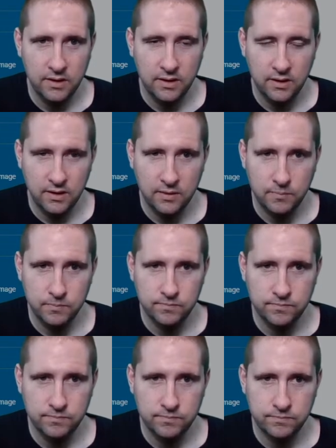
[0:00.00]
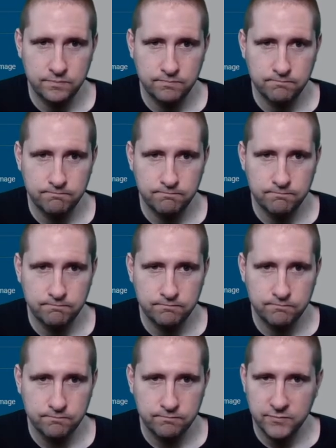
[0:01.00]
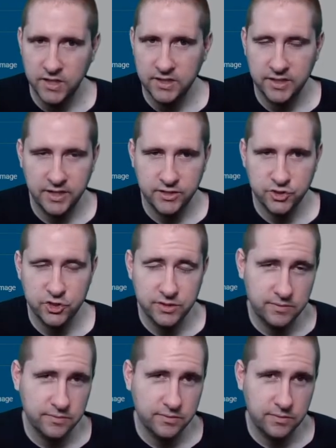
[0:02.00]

And then it's just